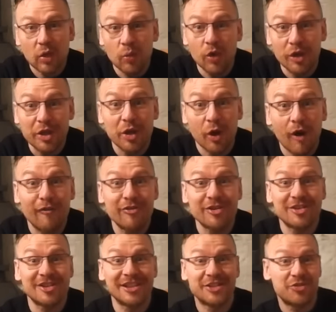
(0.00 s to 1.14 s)
were, you know,
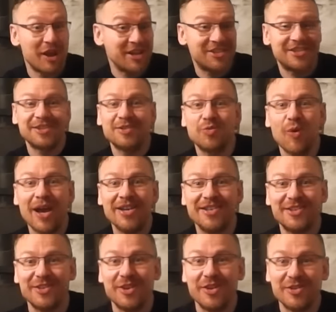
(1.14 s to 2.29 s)
obviously dressed as
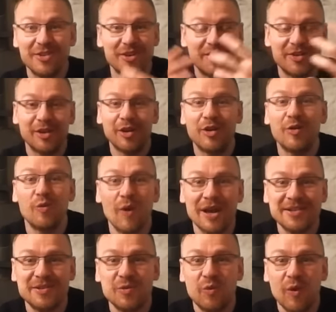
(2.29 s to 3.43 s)
Westerners and had learnt
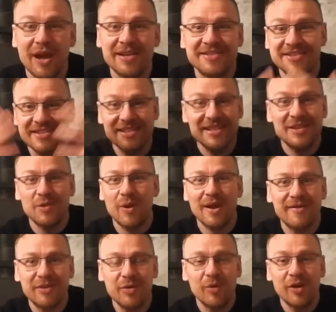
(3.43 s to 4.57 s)
Western ways and seen the way
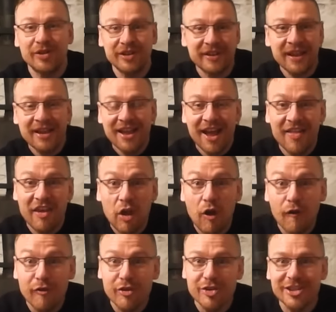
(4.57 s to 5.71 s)
of the world, and they
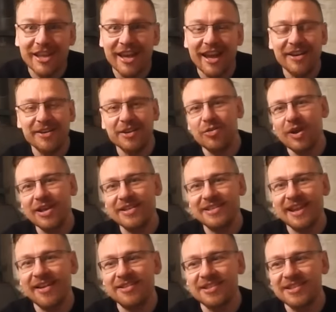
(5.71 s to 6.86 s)
obviously had a great
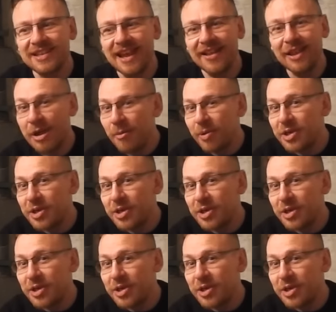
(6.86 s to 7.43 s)
tale to tell.